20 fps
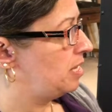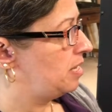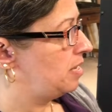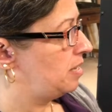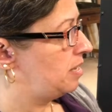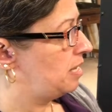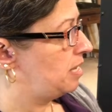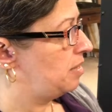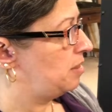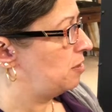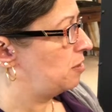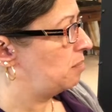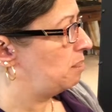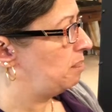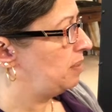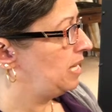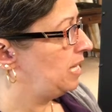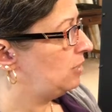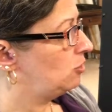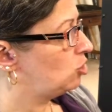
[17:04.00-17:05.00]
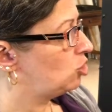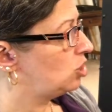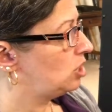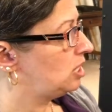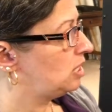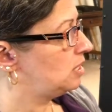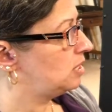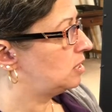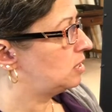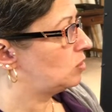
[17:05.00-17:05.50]
either pinch
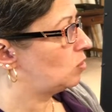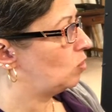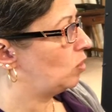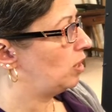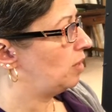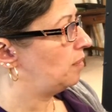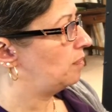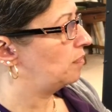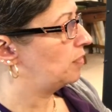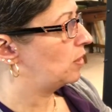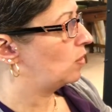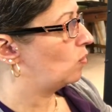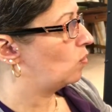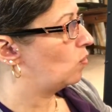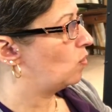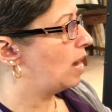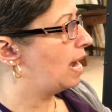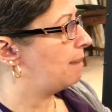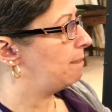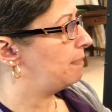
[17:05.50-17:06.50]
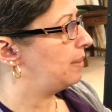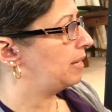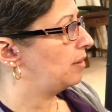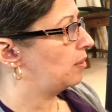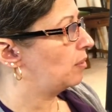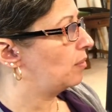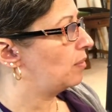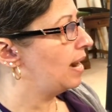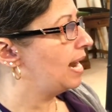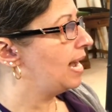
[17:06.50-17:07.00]
this or wrap it
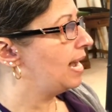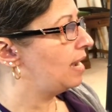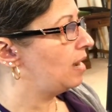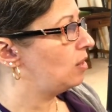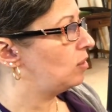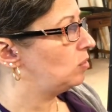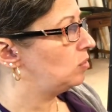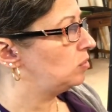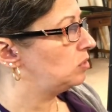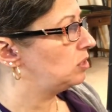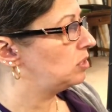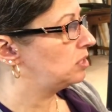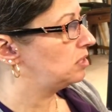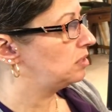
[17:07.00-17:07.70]
around.